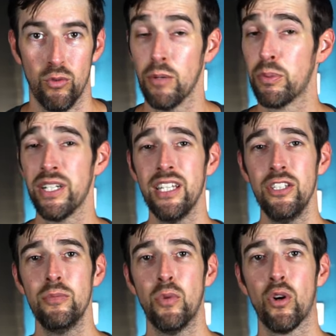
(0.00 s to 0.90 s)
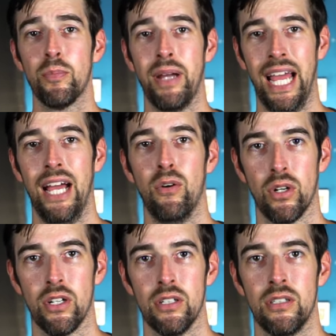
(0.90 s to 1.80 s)
While bringing you more
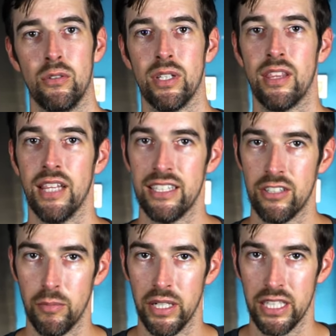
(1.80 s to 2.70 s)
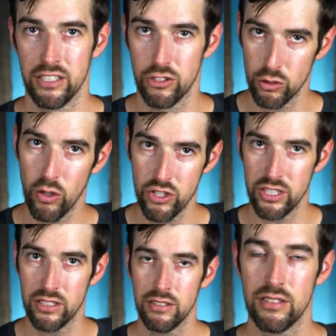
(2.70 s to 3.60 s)
power with less harmonic
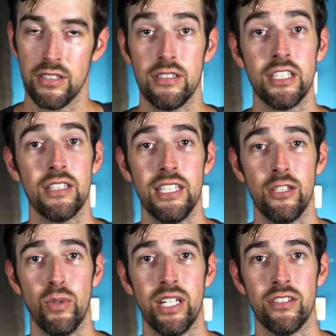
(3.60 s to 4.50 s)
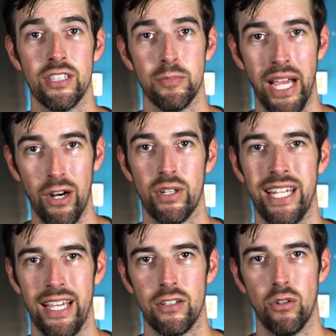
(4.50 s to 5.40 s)
distortion, clearly the winner in the power
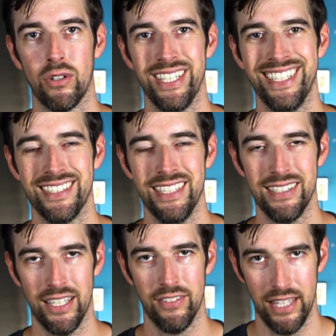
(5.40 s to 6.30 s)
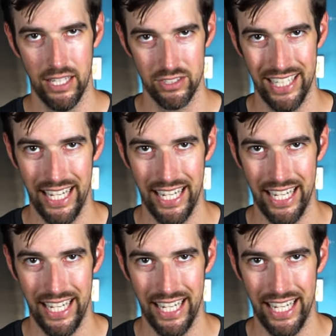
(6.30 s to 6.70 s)
category is the seven thousand